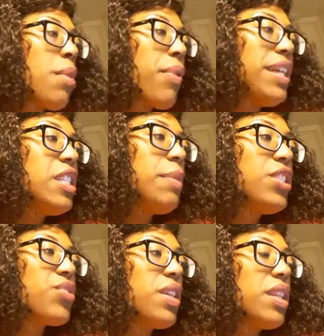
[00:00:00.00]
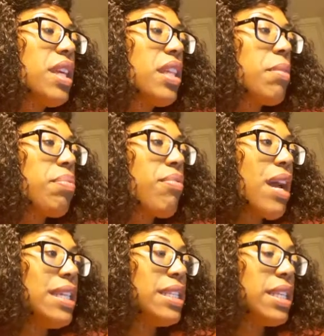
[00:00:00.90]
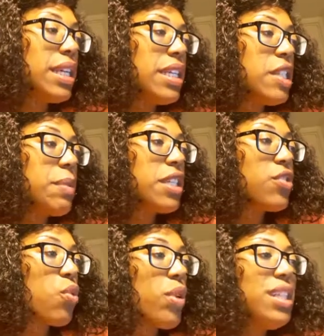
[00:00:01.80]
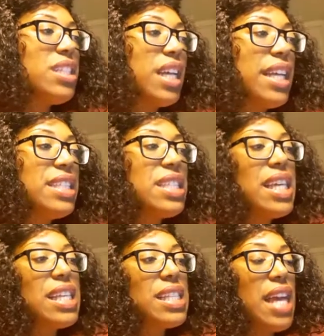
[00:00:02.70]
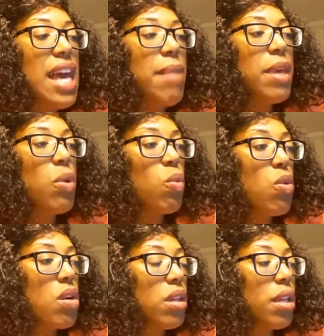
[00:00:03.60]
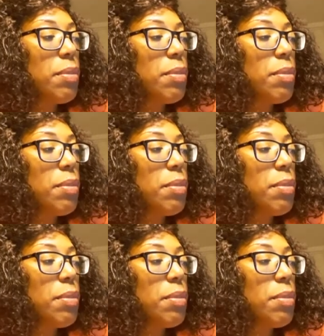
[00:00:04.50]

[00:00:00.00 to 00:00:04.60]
Pray to be strengthened in the process, because growing and changing takes time and work.